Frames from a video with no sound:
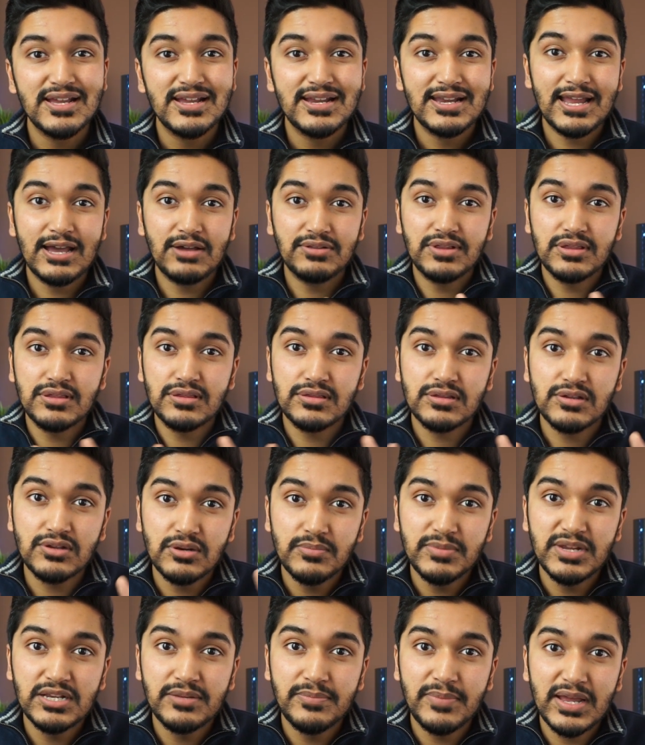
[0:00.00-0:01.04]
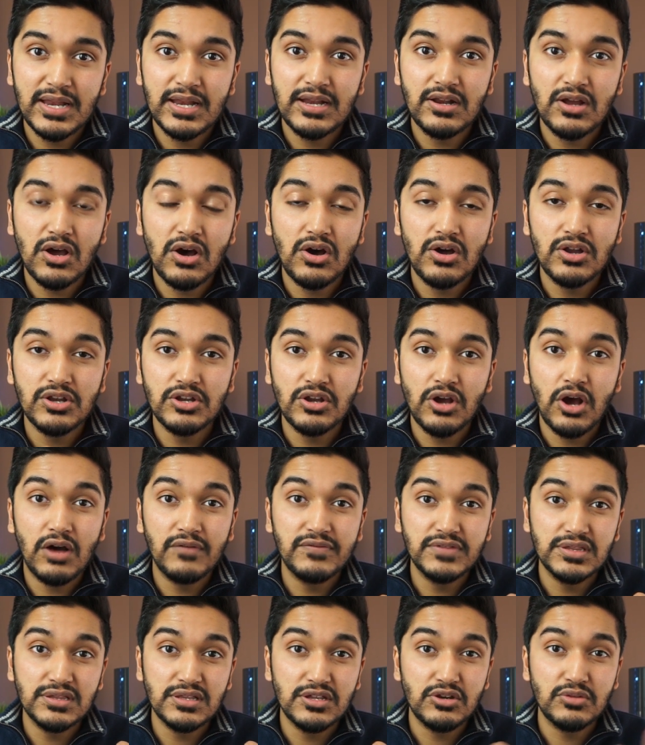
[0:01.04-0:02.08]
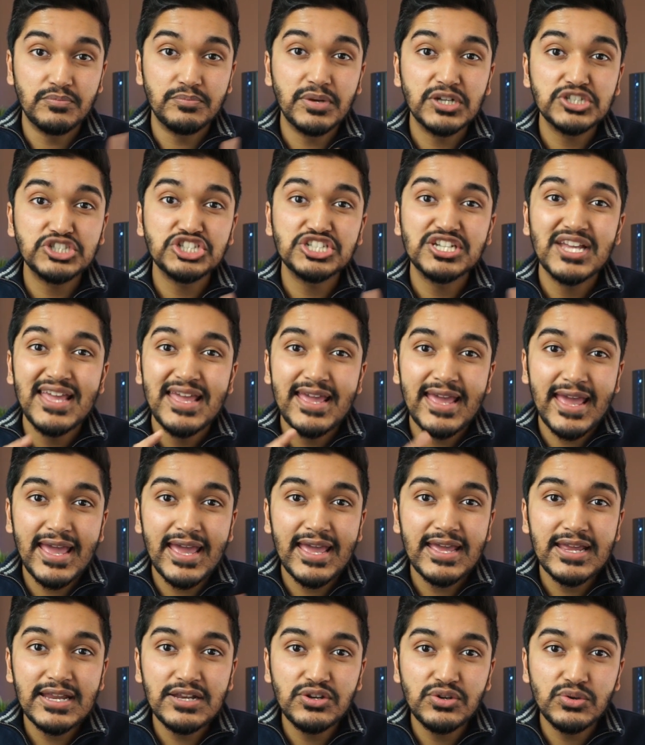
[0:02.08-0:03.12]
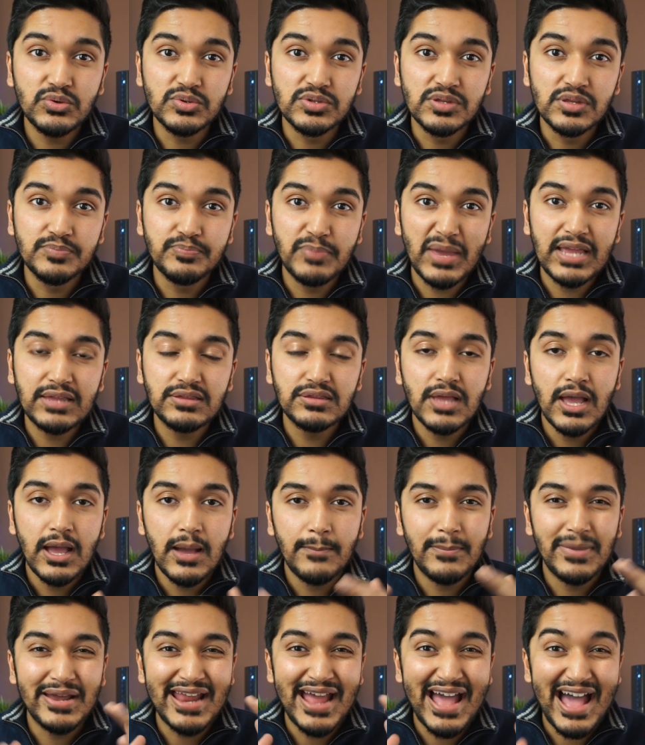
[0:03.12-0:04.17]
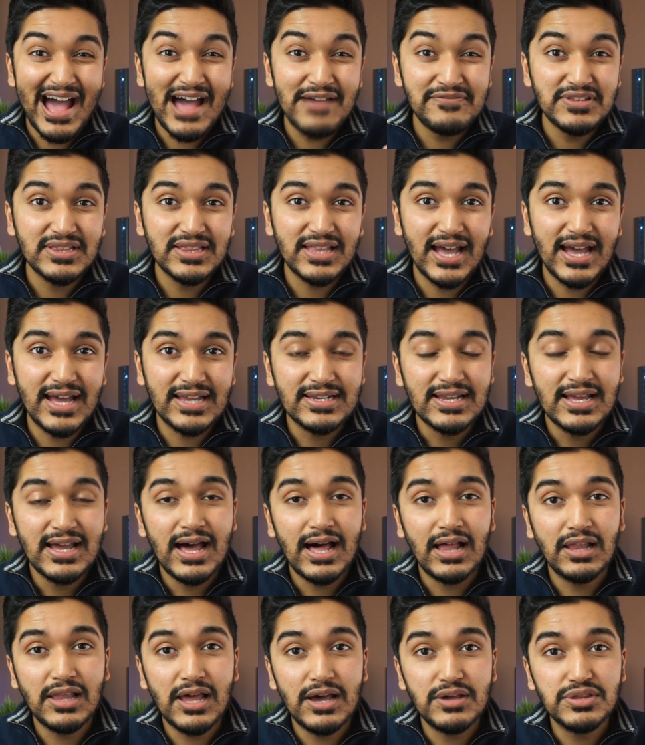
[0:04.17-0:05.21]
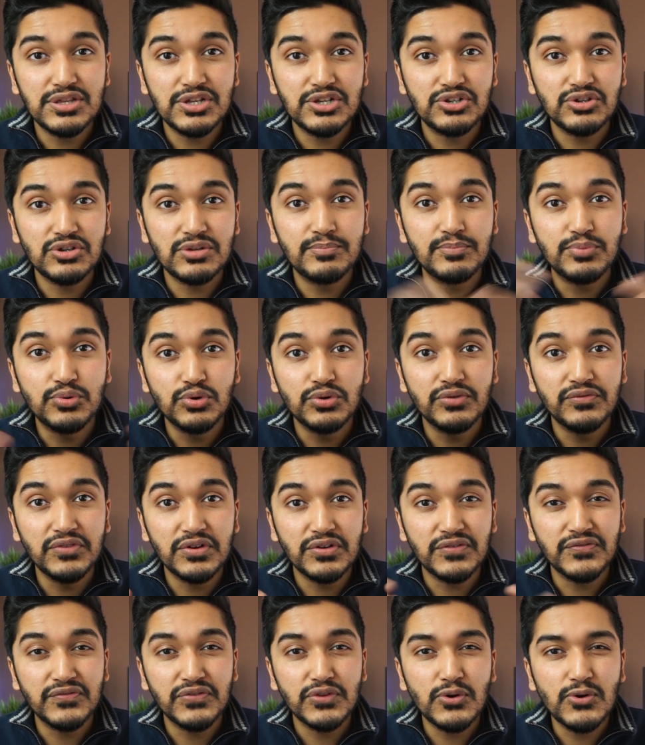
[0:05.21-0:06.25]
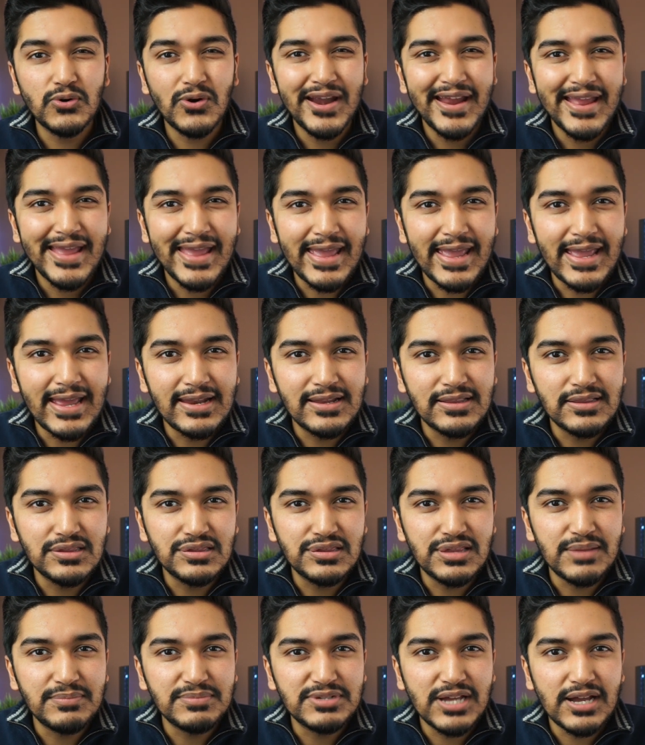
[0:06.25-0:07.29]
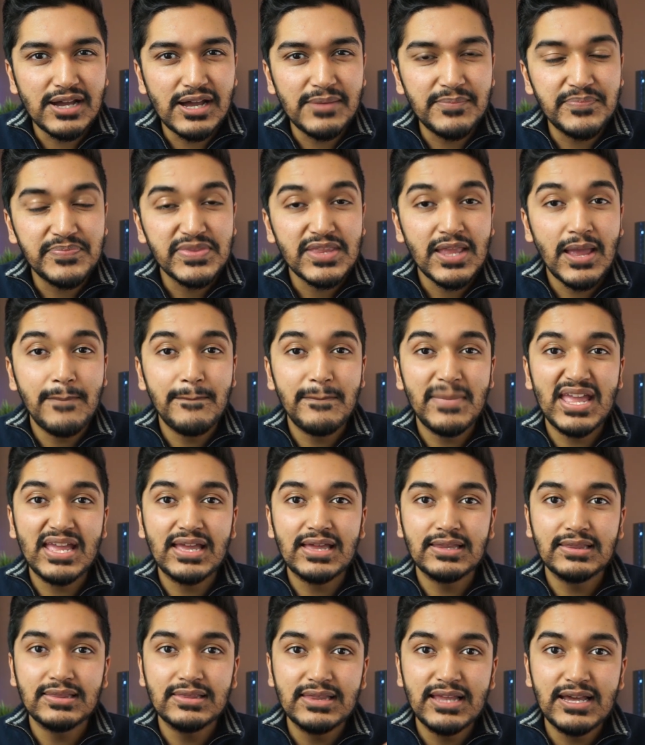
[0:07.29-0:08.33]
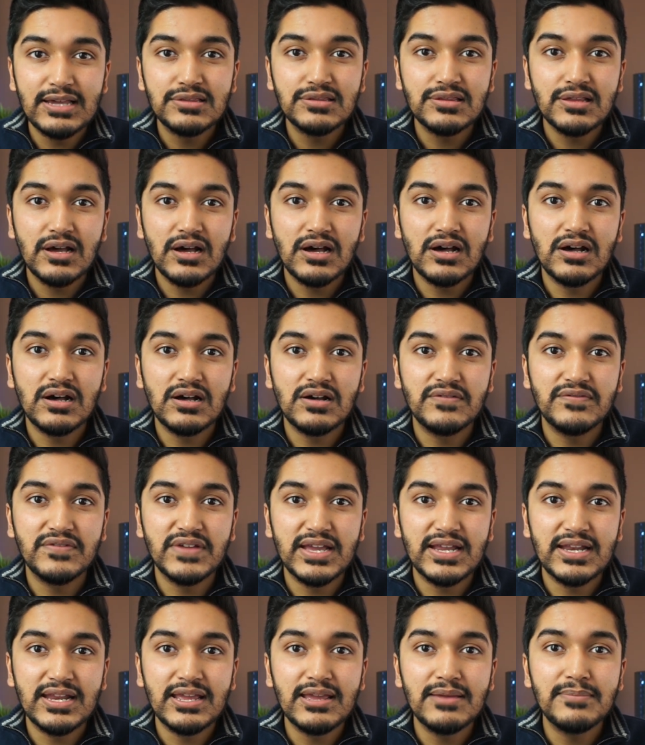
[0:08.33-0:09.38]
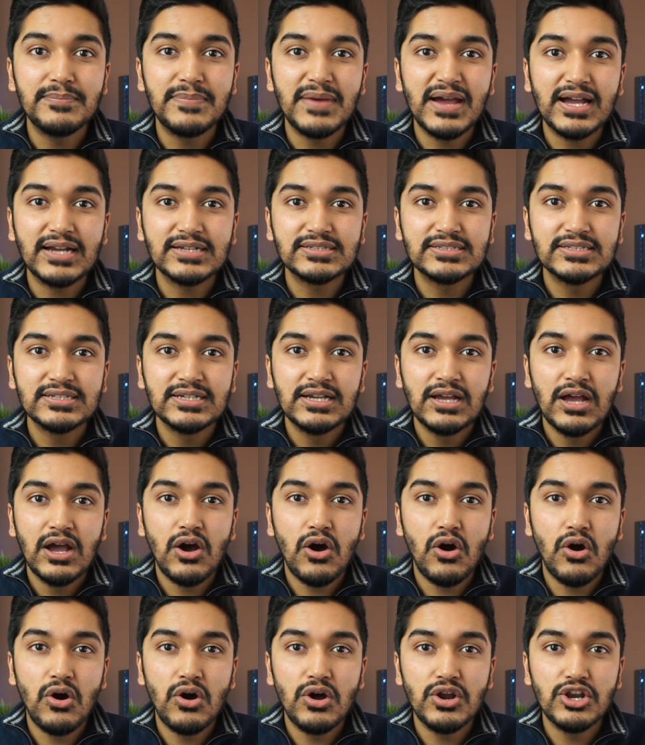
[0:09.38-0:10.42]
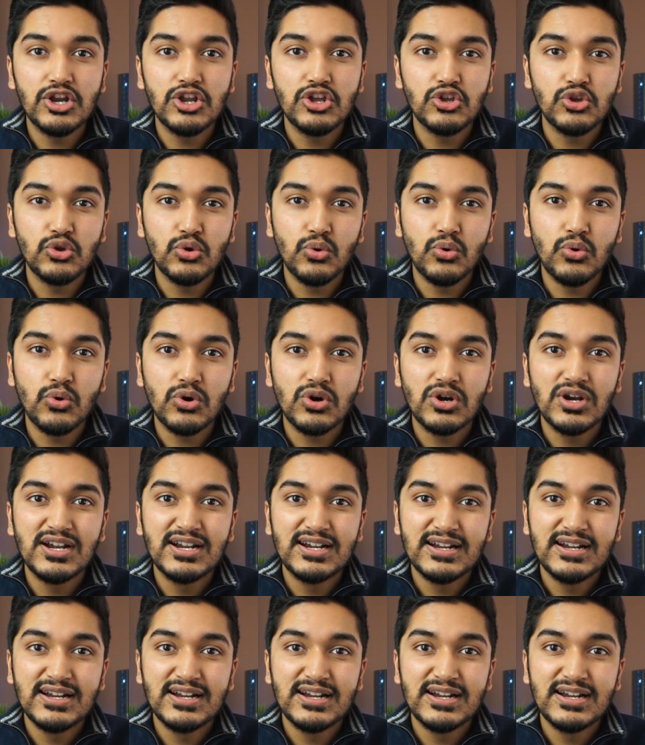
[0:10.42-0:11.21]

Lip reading: Now, this is going to be dependent on obviously your budget and your space, but having that allows you to improve your floor and at the same time make less of an impact on your